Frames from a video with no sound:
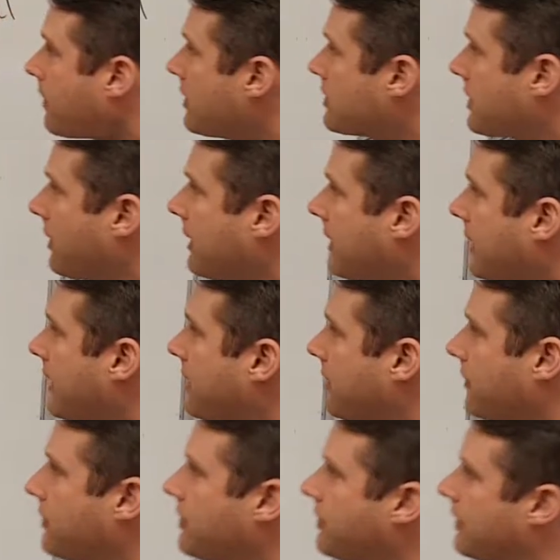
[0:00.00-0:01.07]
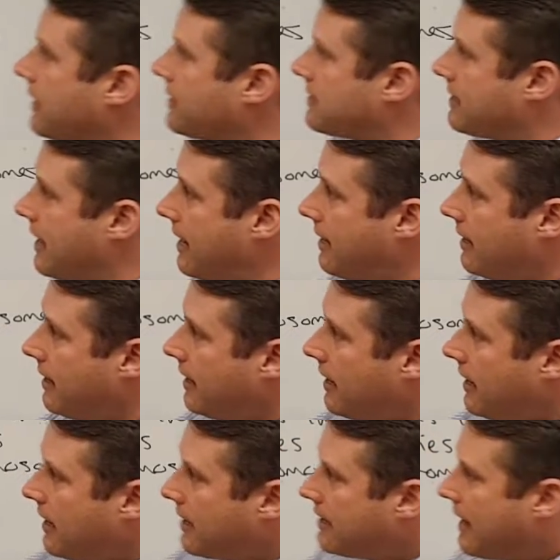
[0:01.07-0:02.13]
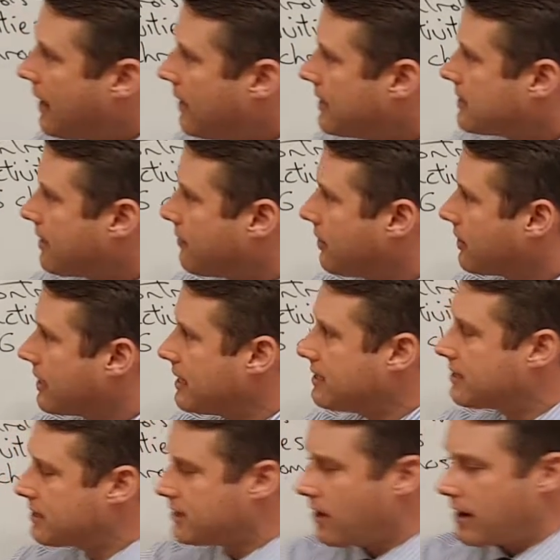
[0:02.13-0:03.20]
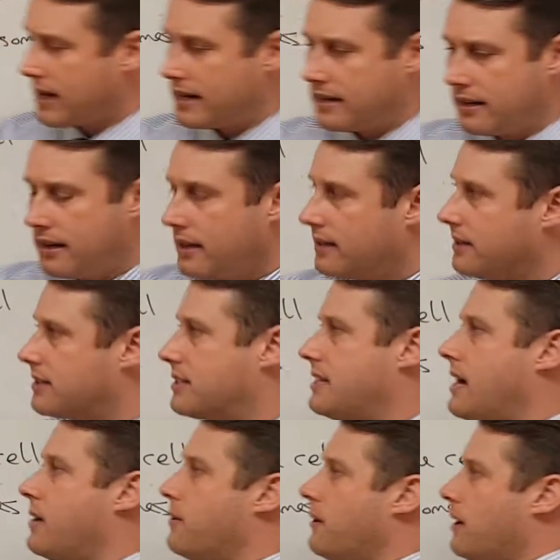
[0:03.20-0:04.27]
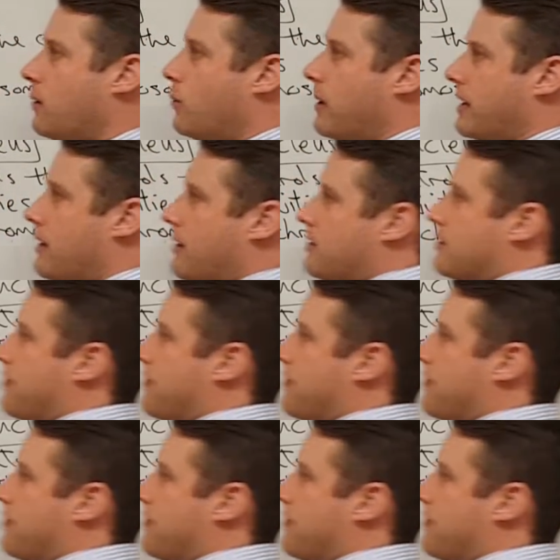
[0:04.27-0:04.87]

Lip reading: So a little link on the nucleus there. Now let's have a look inside the cell. We're going